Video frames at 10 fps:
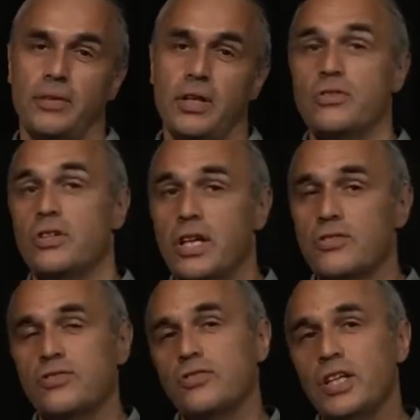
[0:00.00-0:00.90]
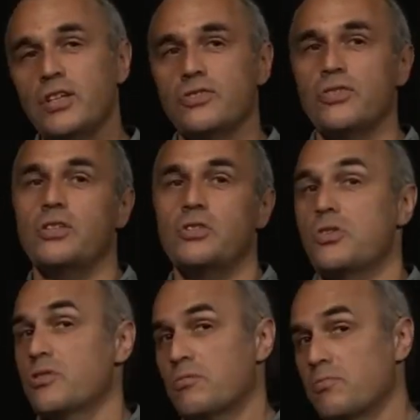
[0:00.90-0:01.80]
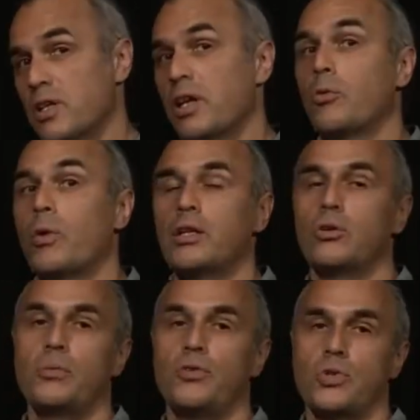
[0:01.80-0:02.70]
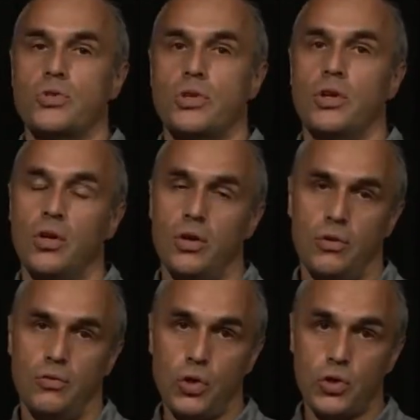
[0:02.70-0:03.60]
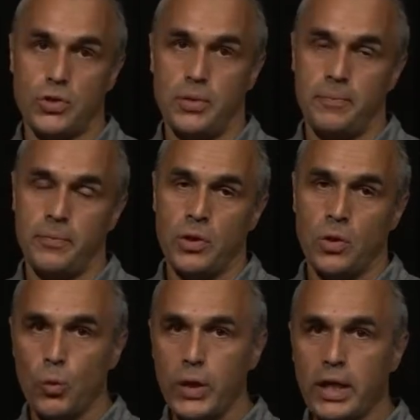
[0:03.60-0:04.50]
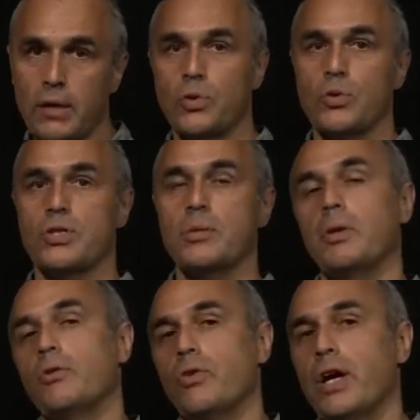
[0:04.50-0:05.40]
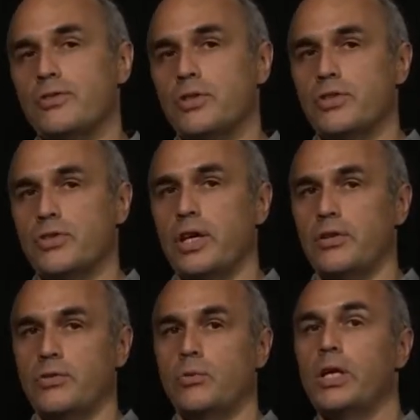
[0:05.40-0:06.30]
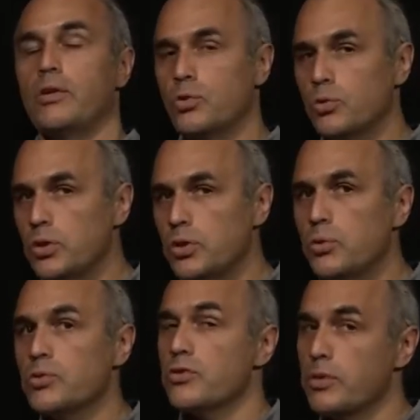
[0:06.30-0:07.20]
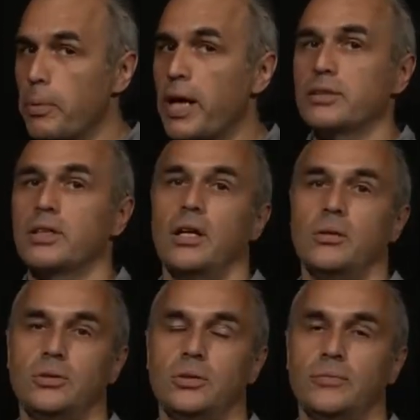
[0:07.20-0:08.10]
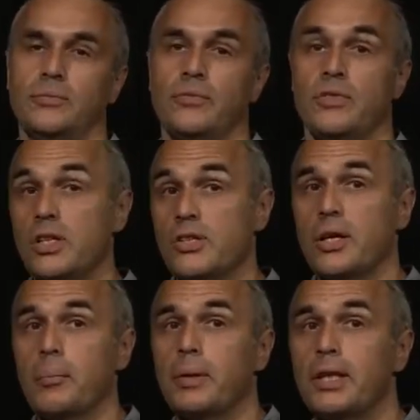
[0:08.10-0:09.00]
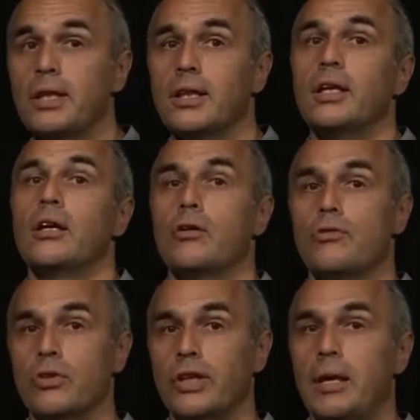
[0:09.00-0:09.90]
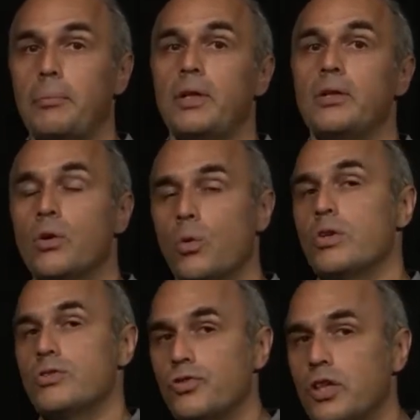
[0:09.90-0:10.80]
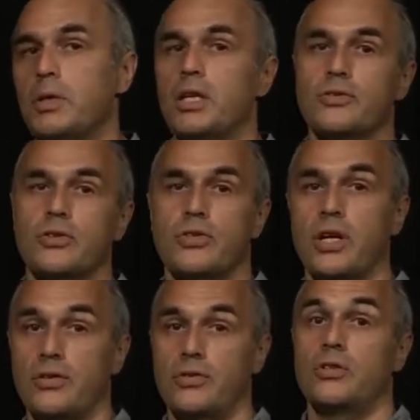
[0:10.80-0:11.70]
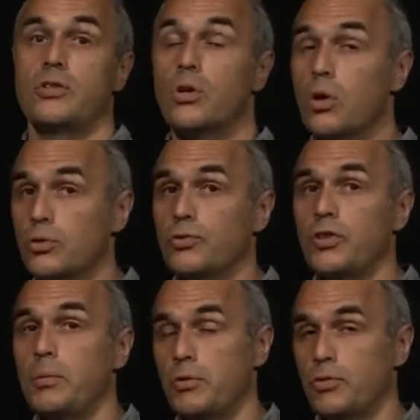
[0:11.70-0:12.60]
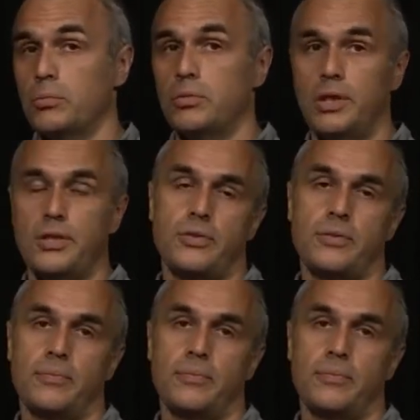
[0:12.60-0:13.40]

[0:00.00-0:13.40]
And there are 3 strategies that are quite obvious. First, we have to simplify the design. We have to reduce the part count. That is completely overlapping with trimming exercise and the goal of trimming from trees.